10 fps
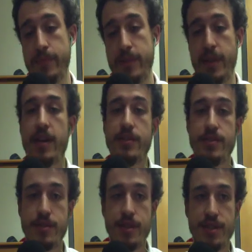that
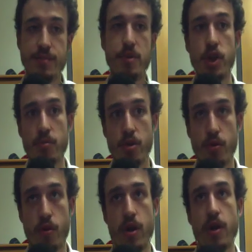it's it's
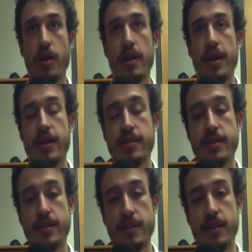mutable, it
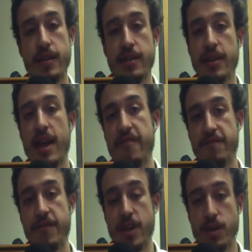it can have
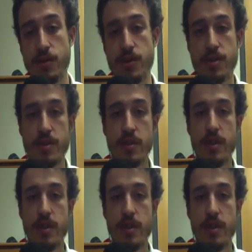fields,